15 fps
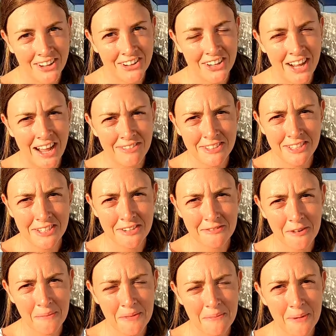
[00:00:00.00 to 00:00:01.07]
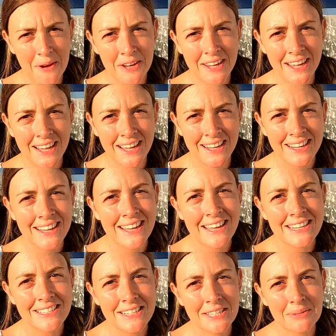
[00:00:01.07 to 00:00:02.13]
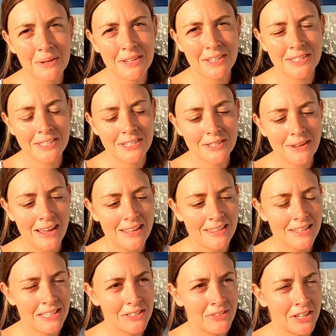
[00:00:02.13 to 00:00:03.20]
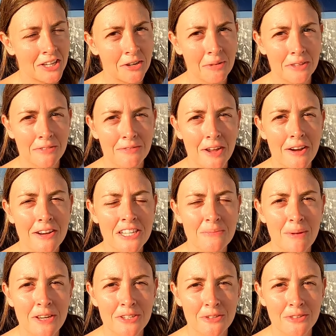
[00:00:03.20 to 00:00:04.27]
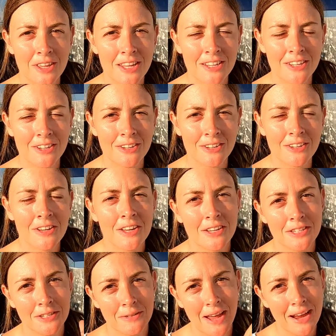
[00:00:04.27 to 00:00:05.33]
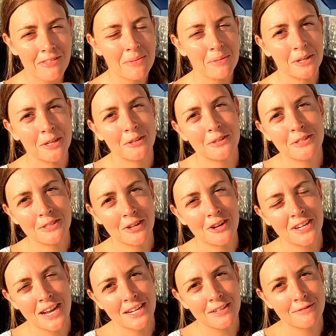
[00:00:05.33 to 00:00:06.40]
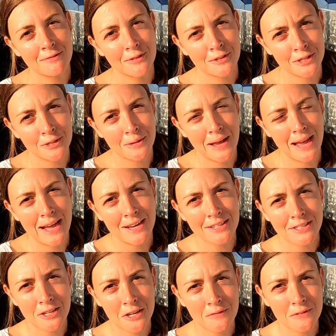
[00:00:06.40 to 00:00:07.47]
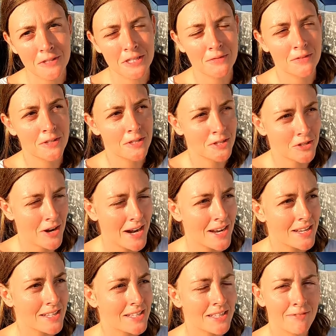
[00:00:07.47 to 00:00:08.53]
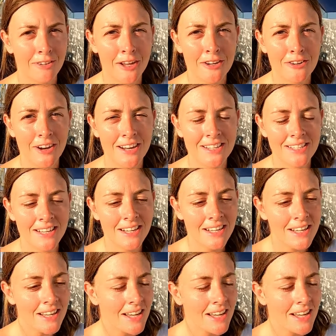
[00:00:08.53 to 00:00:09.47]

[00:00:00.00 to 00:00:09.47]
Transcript: Good afternoon from the boatyard. Just wanted to end this video with a very special thank you to everybody who's donated for, to our Surfers for Strays fundraiser.